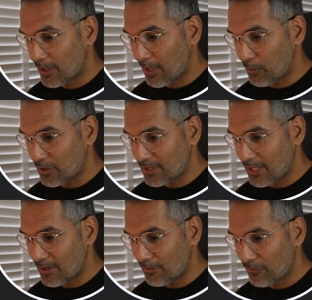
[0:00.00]
and we'll
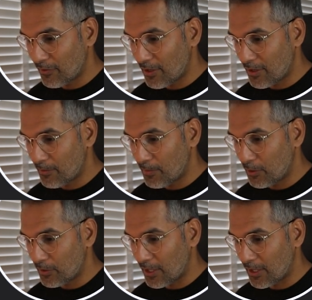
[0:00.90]
see the front of the
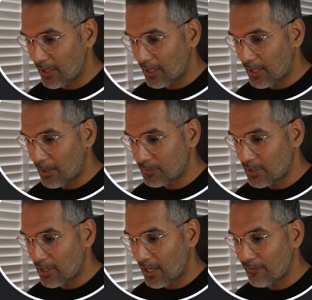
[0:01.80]
building come
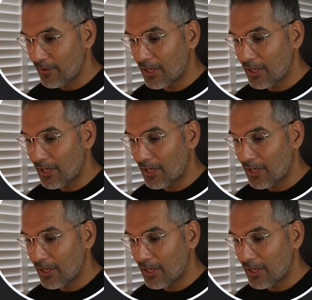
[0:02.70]
to life.